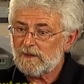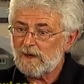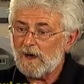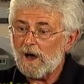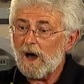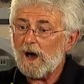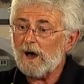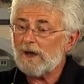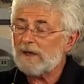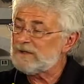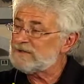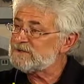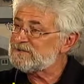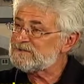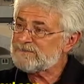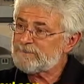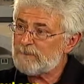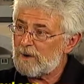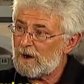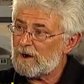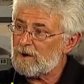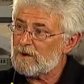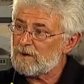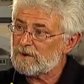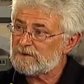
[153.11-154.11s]

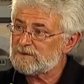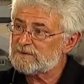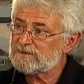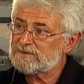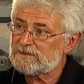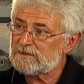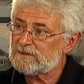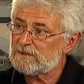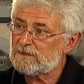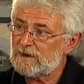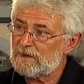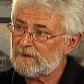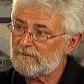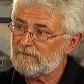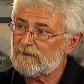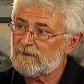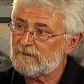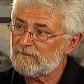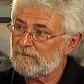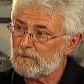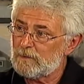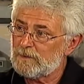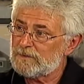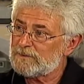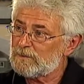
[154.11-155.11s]
awe-inspiring to see the level
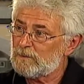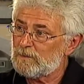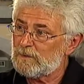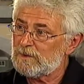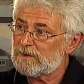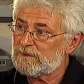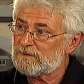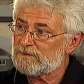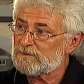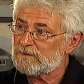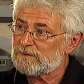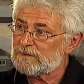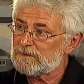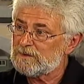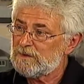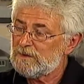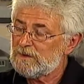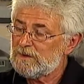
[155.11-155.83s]
of work that went into it.